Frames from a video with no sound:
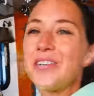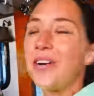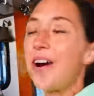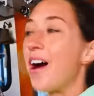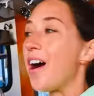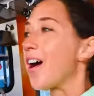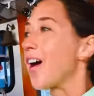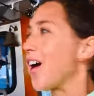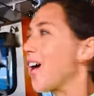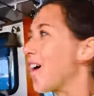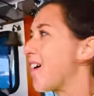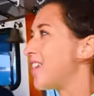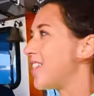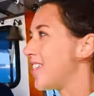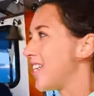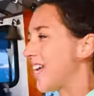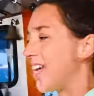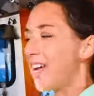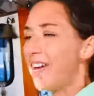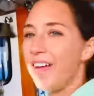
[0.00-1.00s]
Our
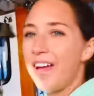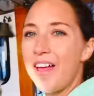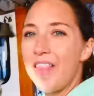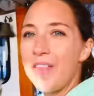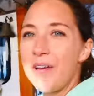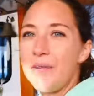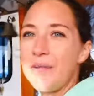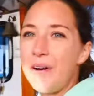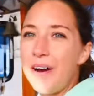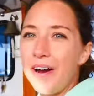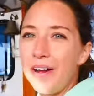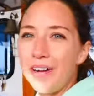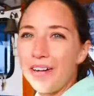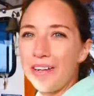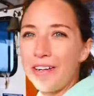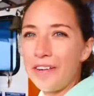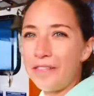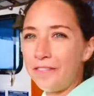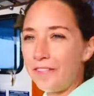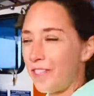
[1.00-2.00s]
day on the water at